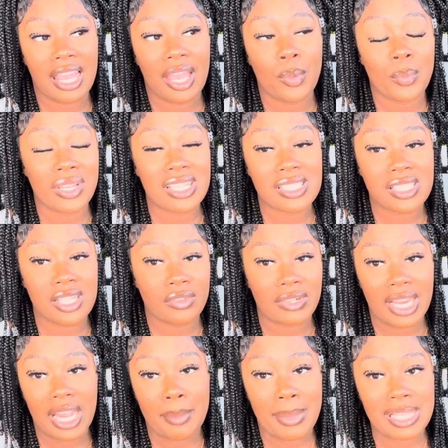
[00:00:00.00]
it wouldn't sit
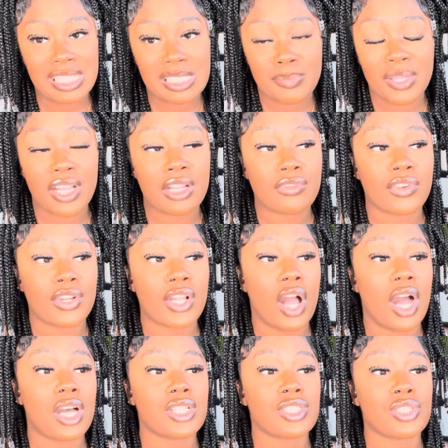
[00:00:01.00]
right in my spirit for
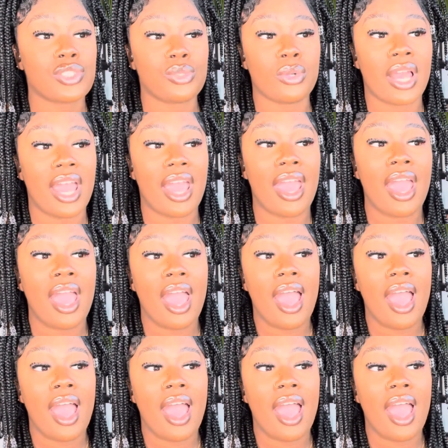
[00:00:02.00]
y'all to do that.